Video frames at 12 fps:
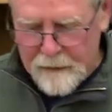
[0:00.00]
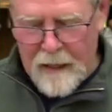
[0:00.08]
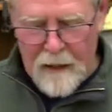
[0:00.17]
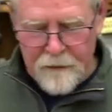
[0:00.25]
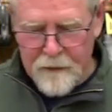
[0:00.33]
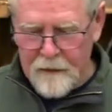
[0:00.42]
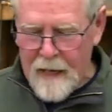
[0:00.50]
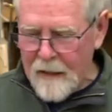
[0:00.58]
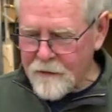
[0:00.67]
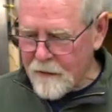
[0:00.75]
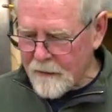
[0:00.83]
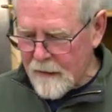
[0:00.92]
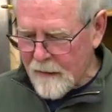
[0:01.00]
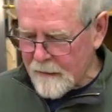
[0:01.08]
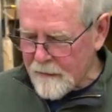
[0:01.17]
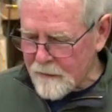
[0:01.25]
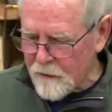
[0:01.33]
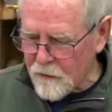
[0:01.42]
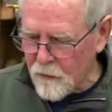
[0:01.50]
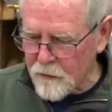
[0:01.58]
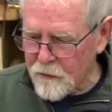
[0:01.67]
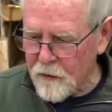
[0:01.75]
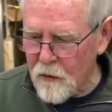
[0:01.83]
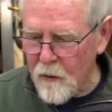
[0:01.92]
Now the last thing that I need to do
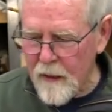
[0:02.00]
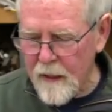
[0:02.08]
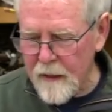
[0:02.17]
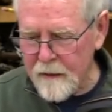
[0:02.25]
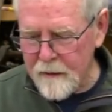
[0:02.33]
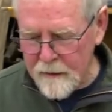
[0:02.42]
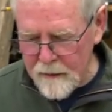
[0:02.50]
is to go ahead